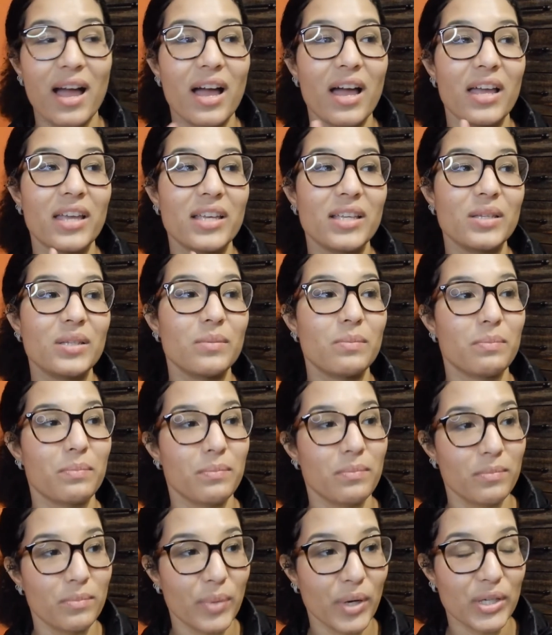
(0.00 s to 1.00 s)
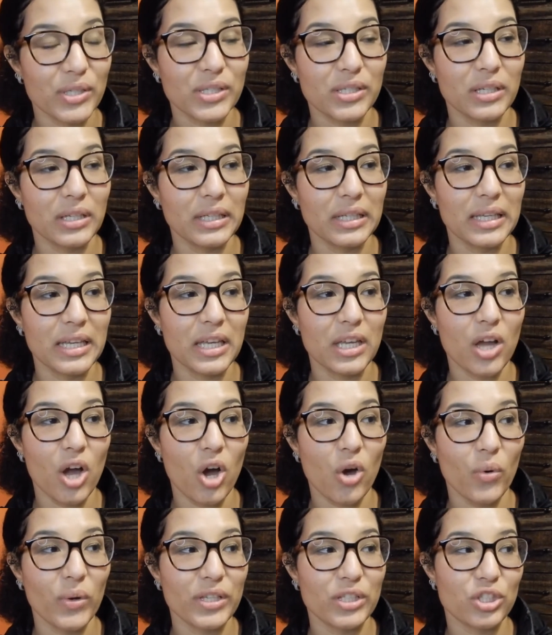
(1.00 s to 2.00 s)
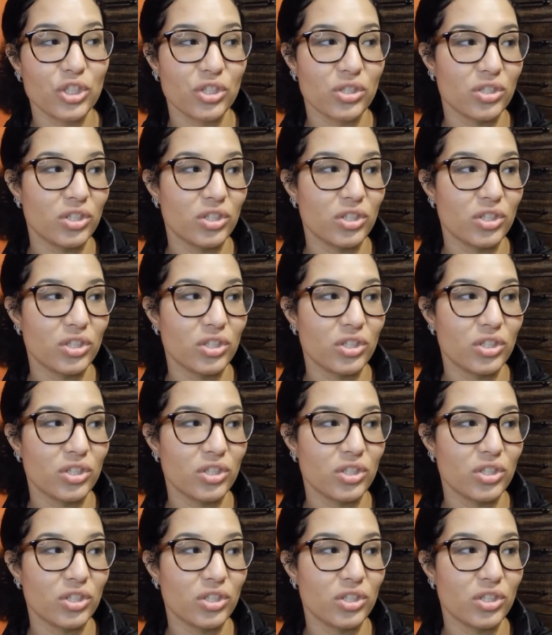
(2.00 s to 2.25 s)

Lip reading: I personally always